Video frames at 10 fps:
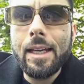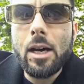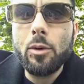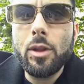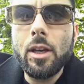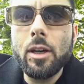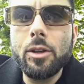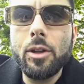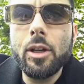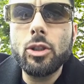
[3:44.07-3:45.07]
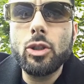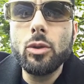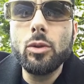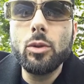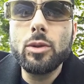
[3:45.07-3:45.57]
now the under the gun
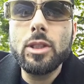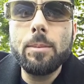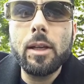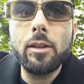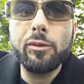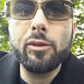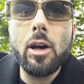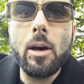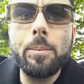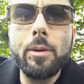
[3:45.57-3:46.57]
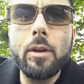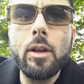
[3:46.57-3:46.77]
2, who c-bet the flop,